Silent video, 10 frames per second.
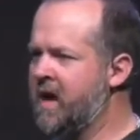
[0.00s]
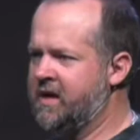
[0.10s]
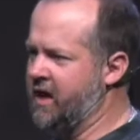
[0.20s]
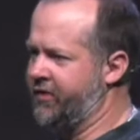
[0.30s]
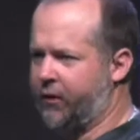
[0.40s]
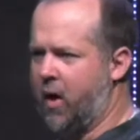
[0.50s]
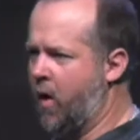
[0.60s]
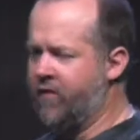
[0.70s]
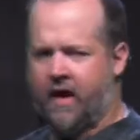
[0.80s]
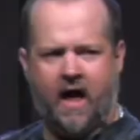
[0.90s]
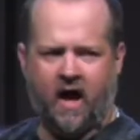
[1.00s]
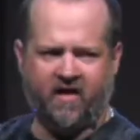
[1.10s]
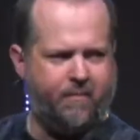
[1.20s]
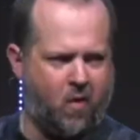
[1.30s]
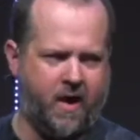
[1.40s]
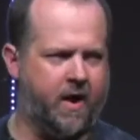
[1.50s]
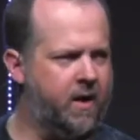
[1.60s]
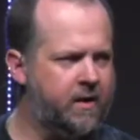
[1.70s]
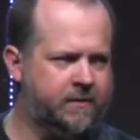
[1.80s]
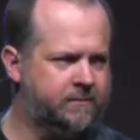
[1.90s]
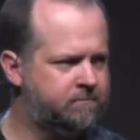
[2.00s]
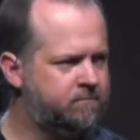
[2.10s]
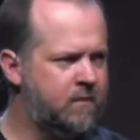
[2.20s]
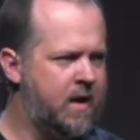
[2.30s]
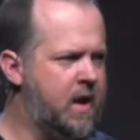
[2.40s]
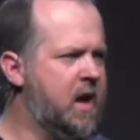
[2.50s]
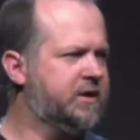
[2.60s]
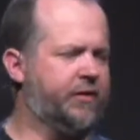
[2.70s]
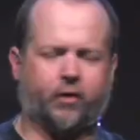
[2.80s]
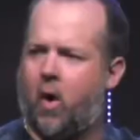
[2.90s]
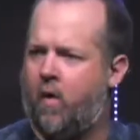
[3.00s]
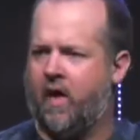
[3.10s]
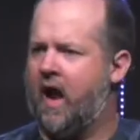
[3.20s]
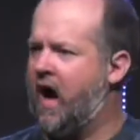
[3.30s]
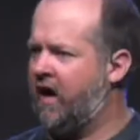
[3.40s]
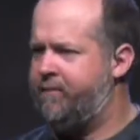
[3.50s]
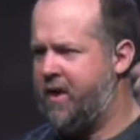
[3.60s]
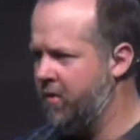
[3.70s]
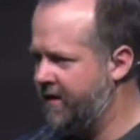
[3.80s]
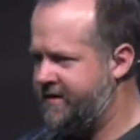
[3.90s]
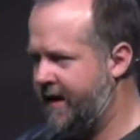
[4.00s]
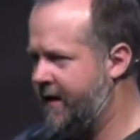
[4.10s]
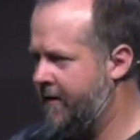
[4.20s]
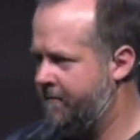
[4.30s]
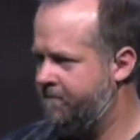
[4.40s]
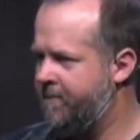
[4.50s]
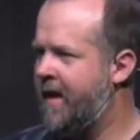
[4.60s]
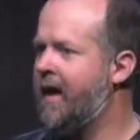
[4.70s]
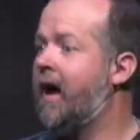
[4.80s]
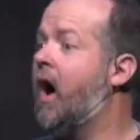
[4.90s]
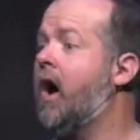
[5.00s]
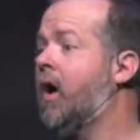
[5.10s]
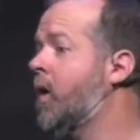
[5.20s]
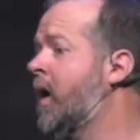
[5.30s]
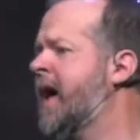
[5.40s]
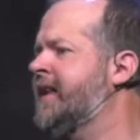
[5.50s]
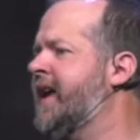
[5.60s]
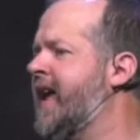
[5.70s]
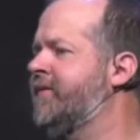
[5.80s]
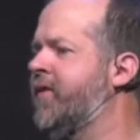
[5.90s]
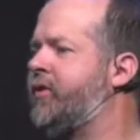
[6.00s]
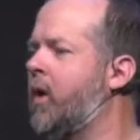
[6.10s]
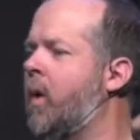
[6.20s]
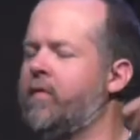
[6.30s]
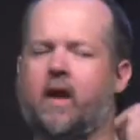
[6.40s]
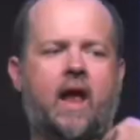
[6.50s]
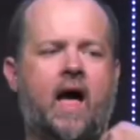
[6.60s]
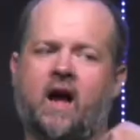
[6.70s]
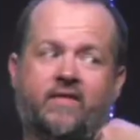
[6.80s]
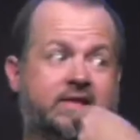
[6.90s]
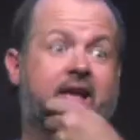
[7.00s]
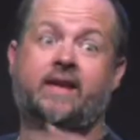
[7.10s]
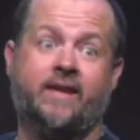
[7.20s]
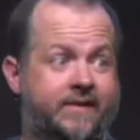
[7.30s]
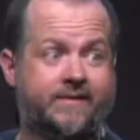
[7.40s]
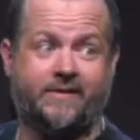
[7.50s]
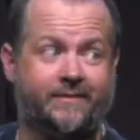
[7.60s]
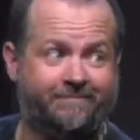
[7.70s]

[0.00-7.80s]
to throw on the log of prayer, to throw on the log of purity, uh oh, to even throw on the log of attendance.